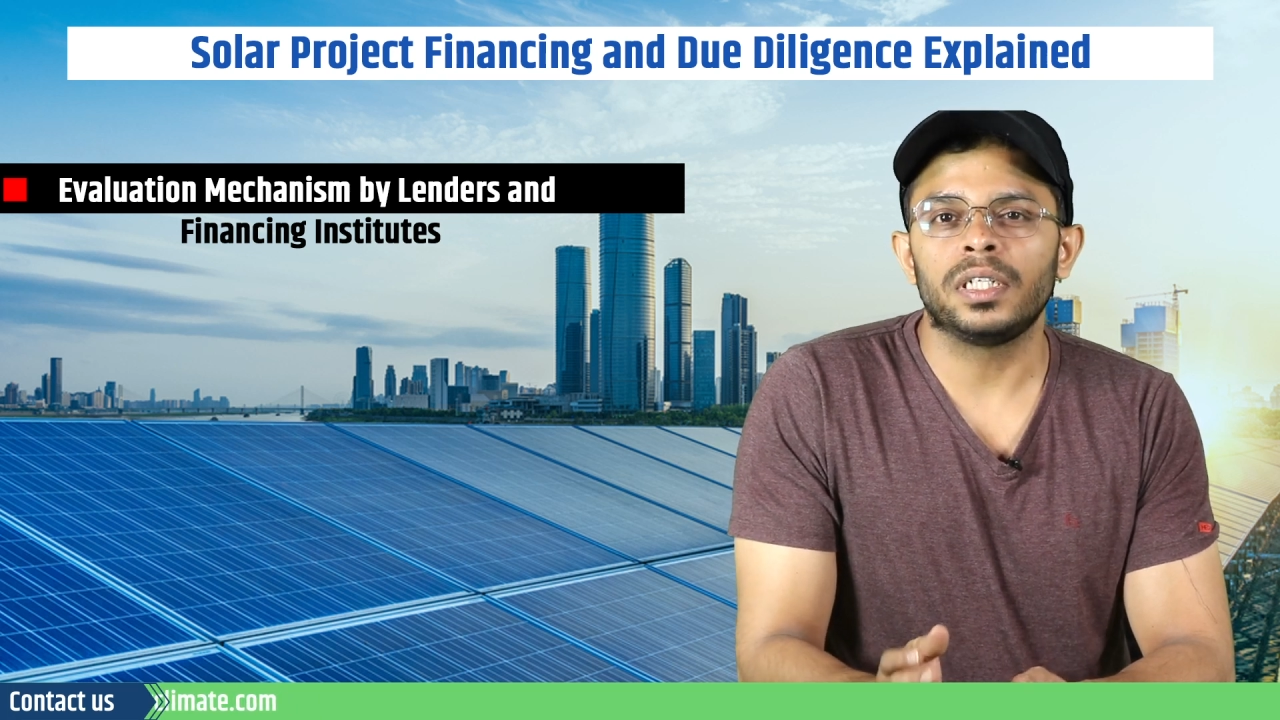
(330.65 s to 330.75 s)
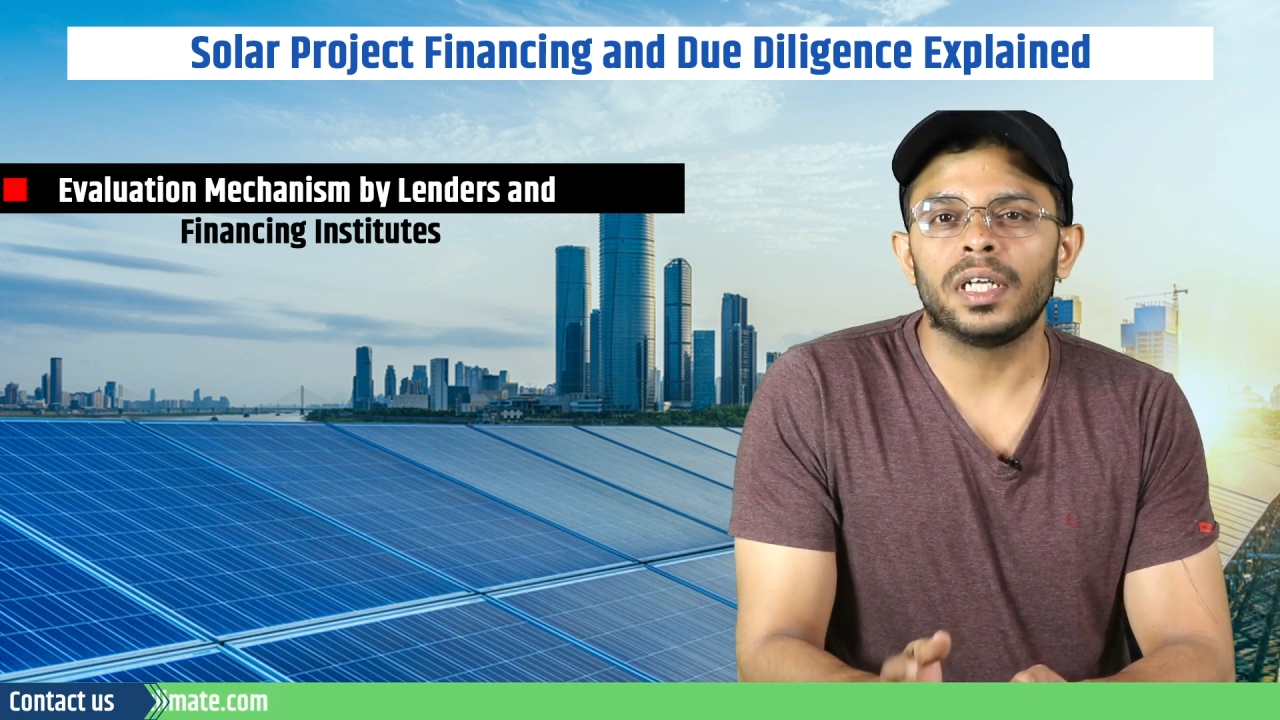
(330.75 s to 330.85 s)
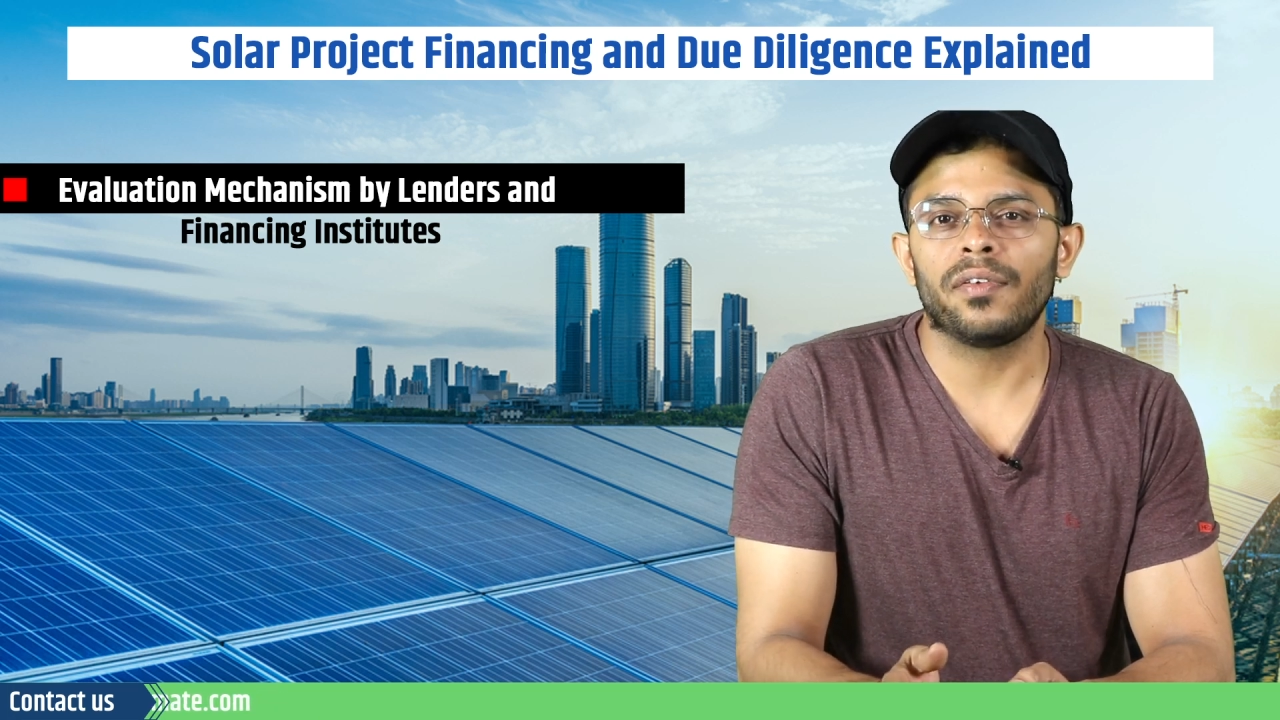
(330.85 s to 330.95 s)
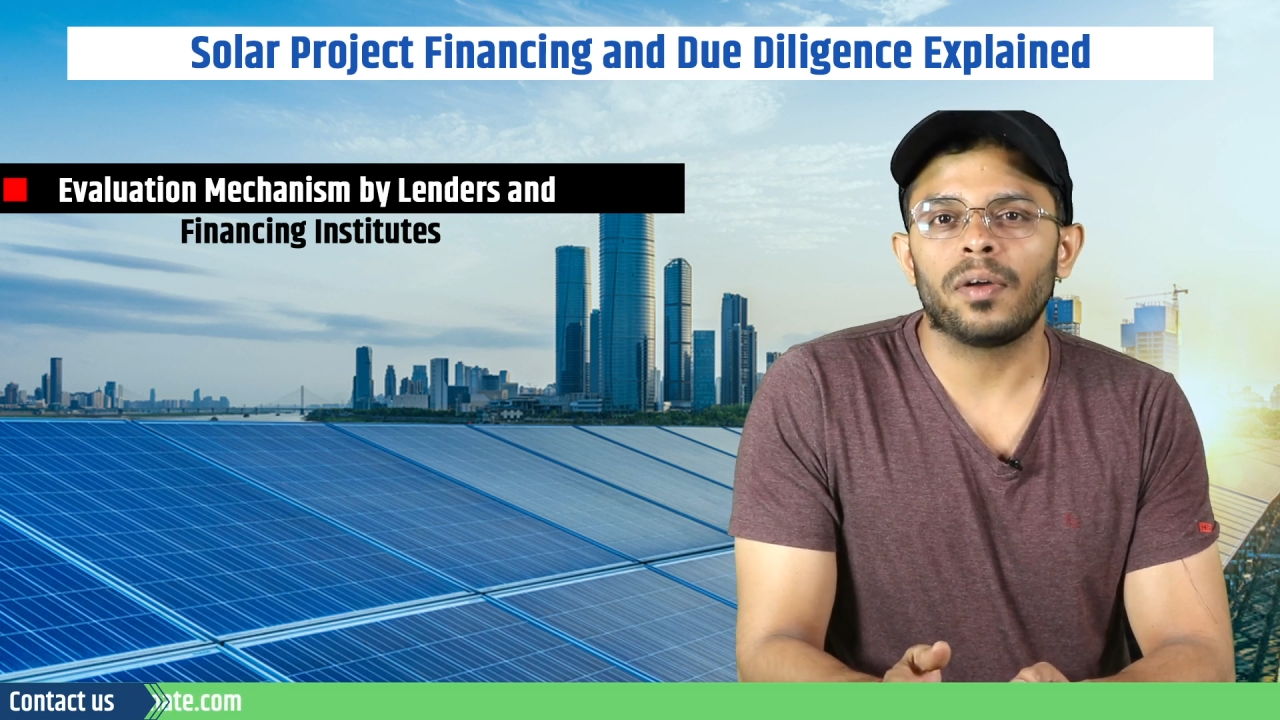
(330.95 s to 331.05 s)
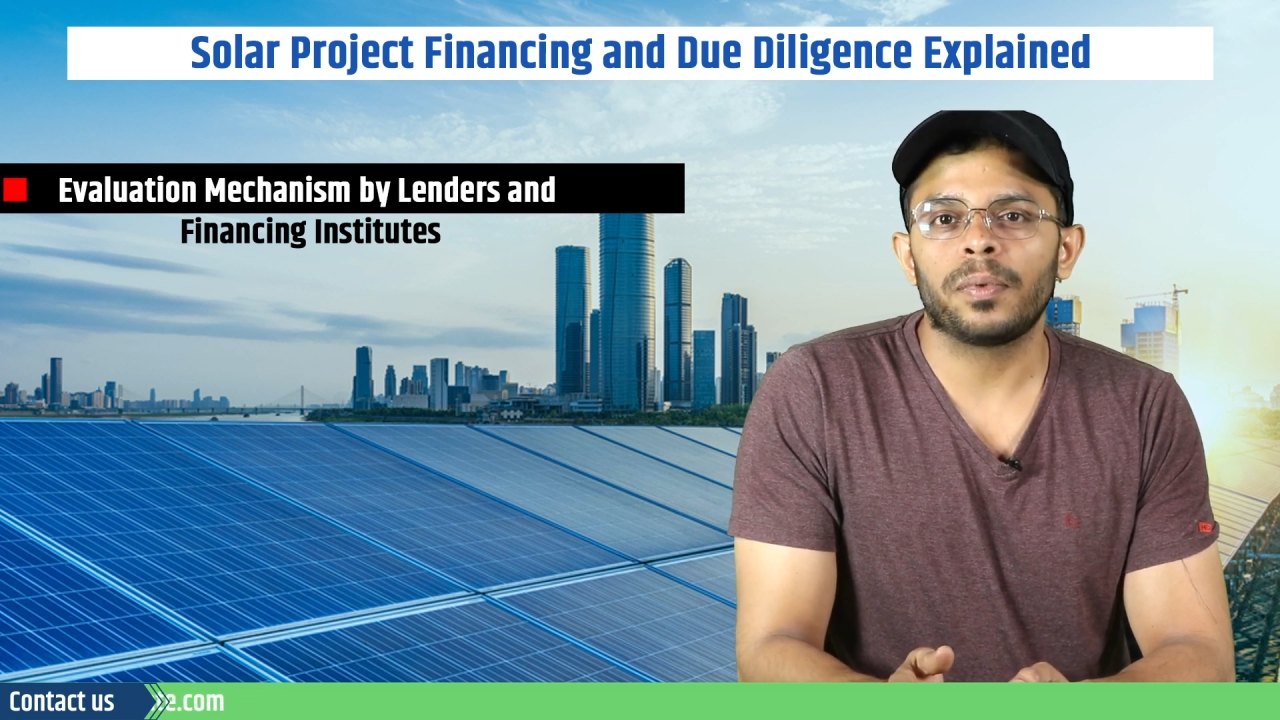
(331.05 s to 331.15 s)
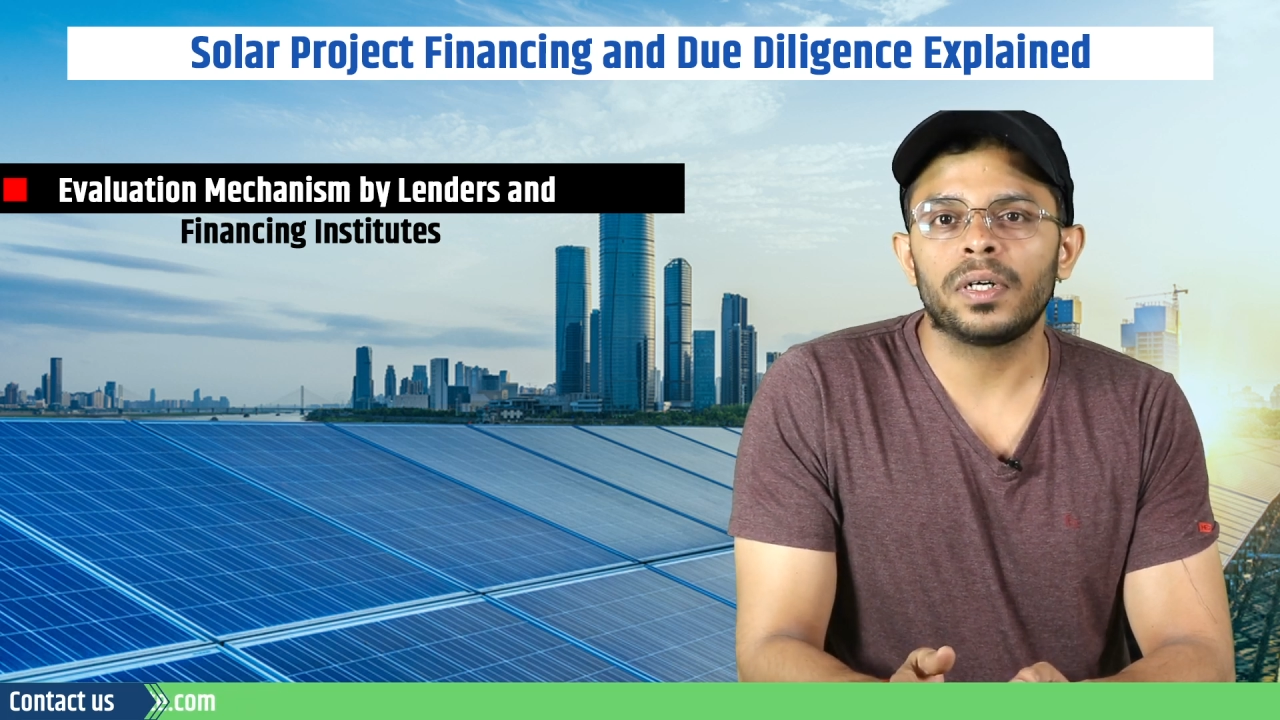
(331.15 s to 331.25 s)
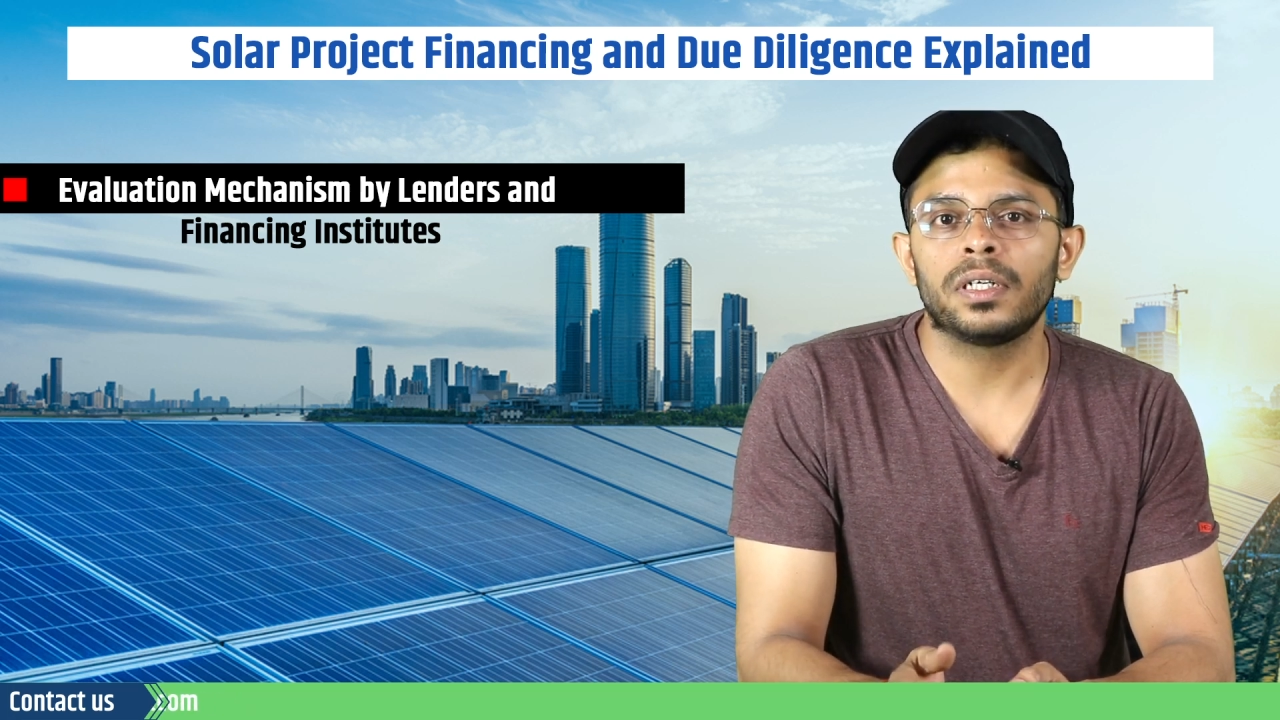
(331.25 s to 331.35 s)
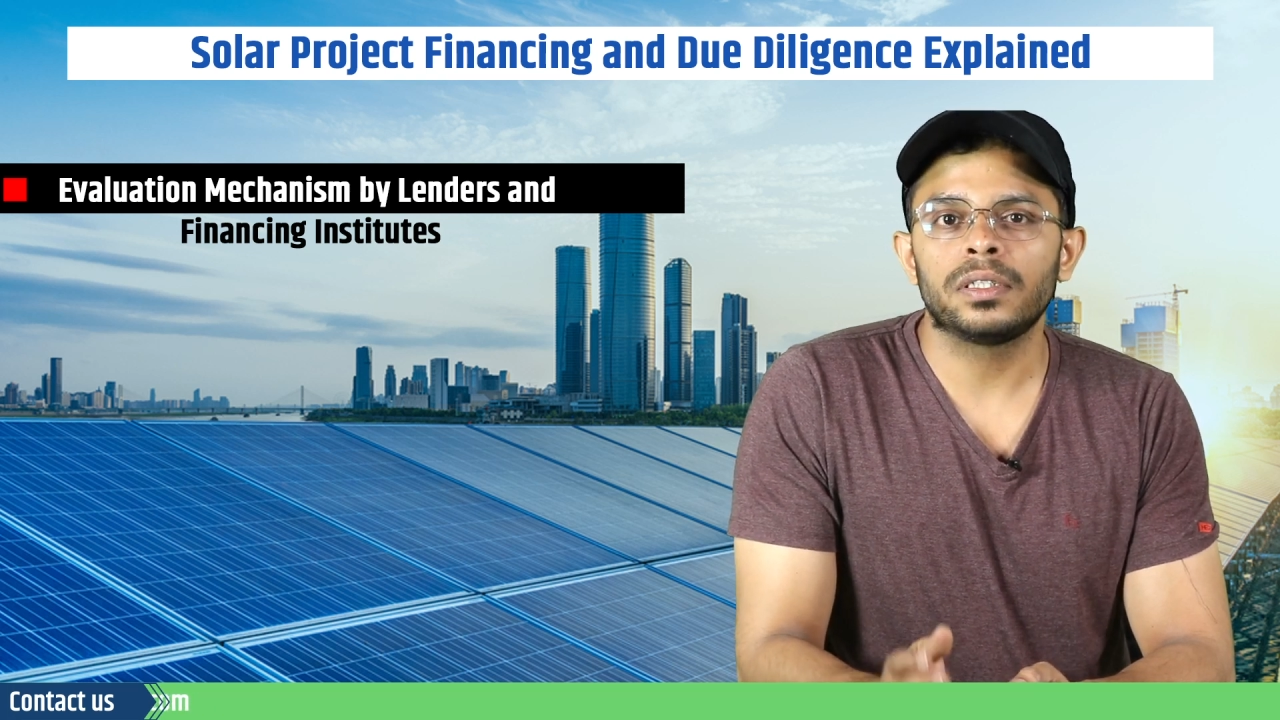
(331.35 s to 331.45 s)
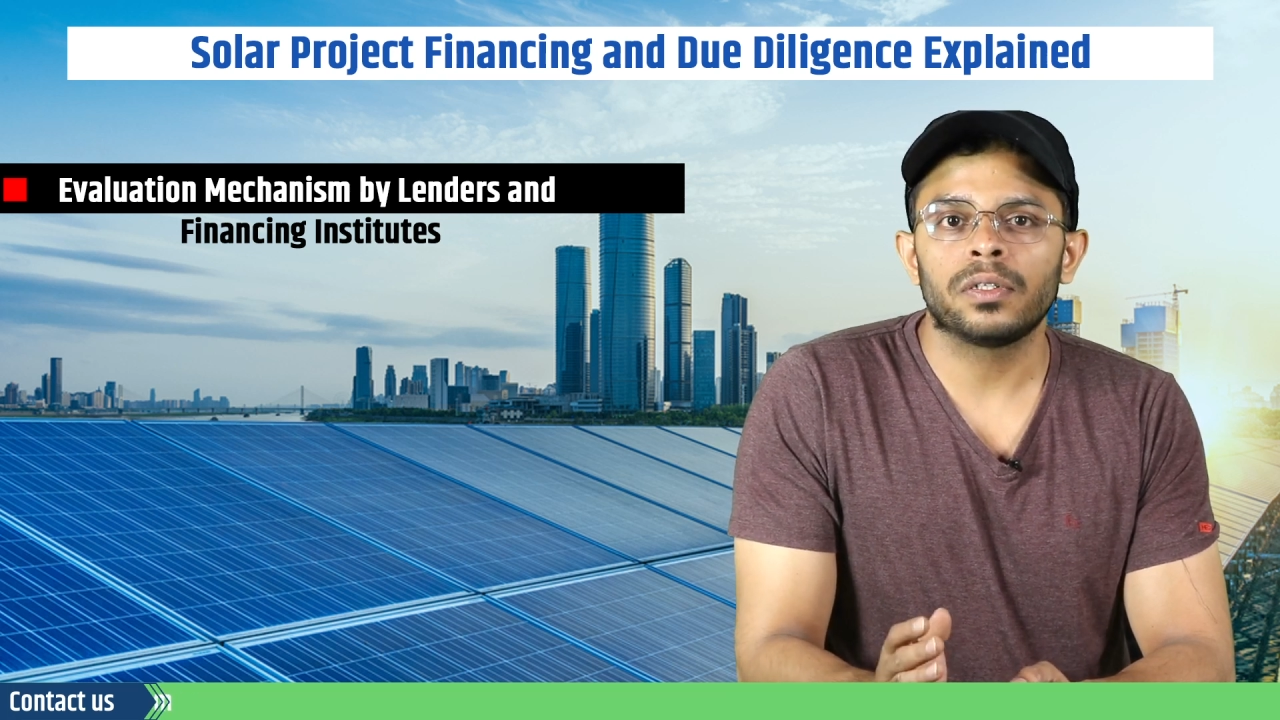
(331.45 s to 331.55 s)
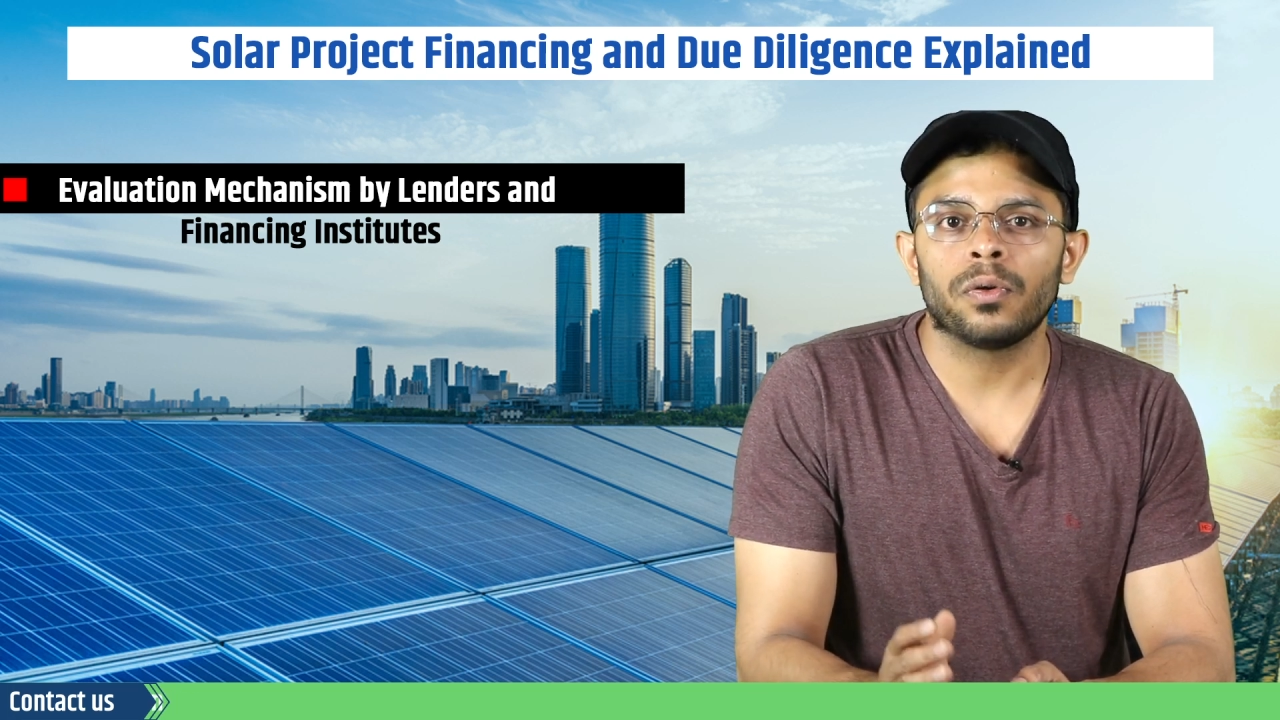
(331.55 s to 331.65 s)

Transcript: developers,